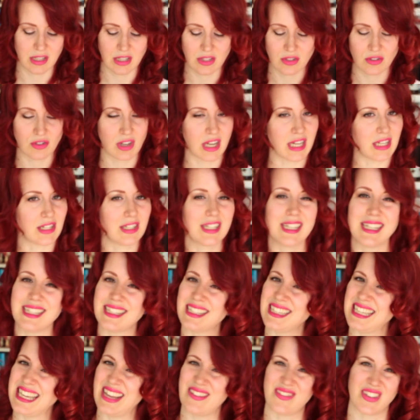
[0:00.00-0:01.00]

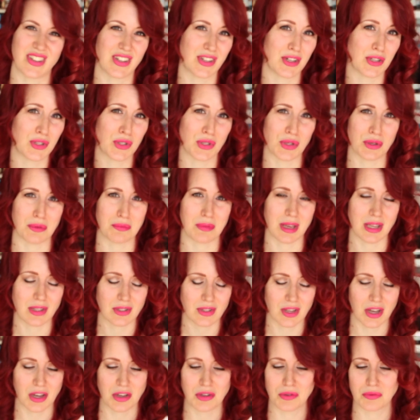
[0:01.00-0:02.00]
It's never going to suit me,
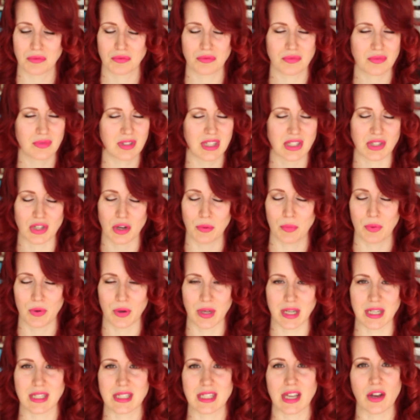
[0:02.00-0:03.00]
so there's no
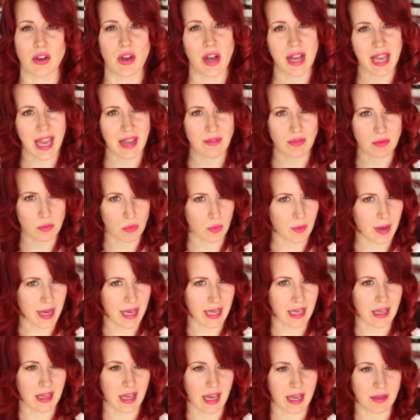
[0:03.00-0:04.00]
point. So I gave them
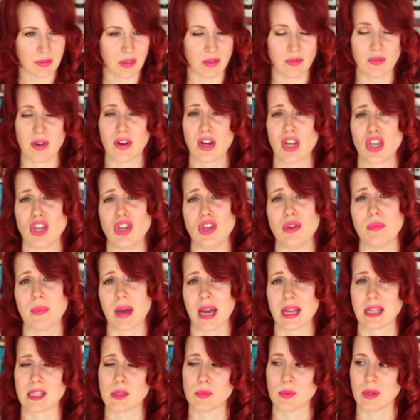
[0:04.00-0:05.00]
away. They're very cute
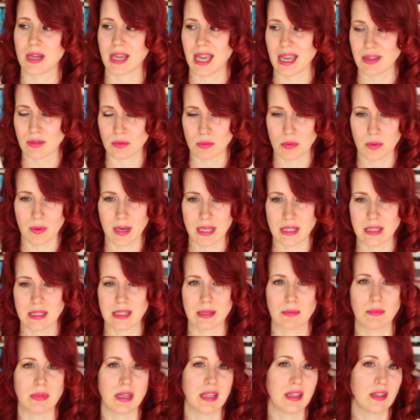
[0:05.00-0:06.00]
patterns, but I gave them away to
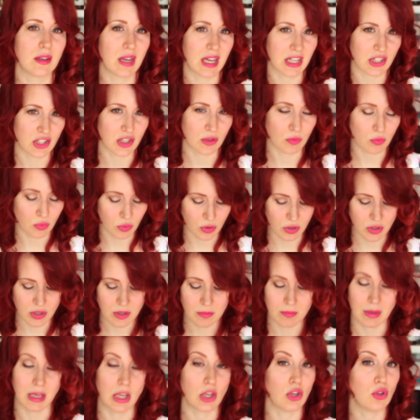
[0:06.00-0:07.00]
somebody that actually would
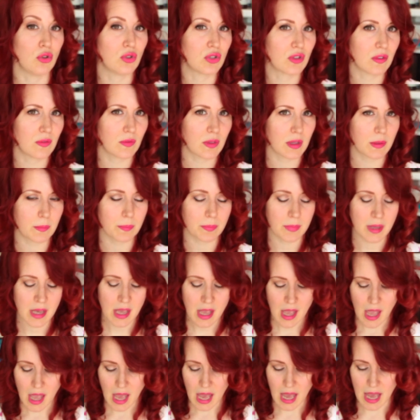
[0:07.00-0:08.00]
make use of
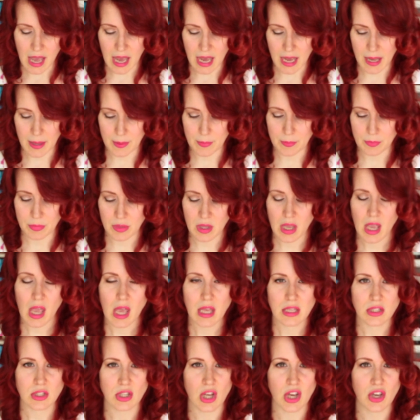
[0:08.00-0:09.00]
them.
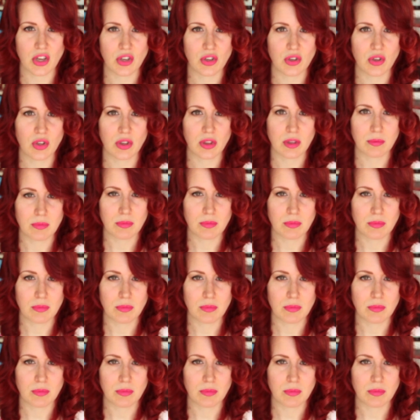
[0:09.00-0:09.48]
So the